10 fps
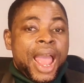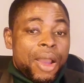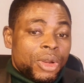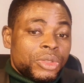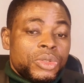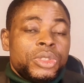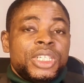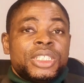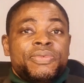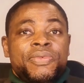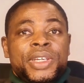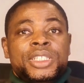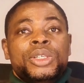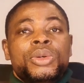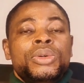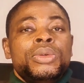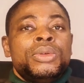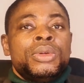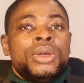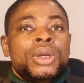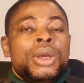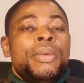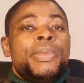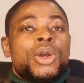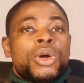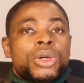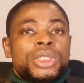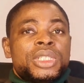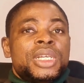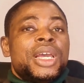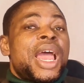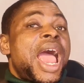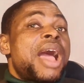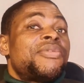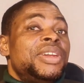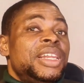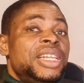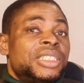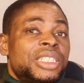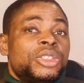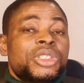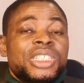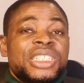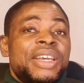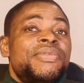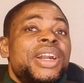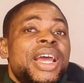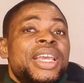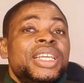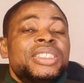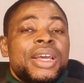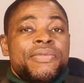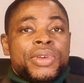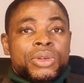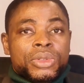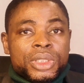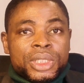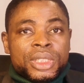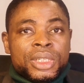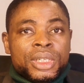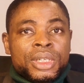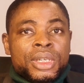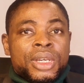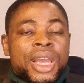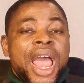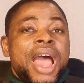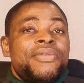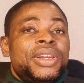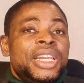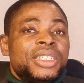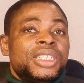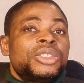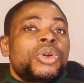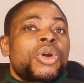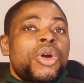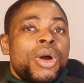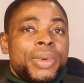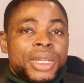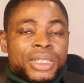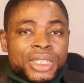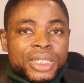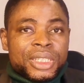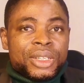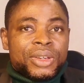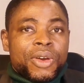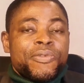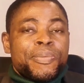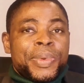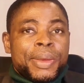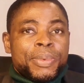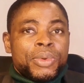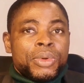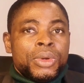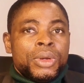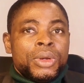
I want to do this video because I have listened to several interviews. I have listened to comments of people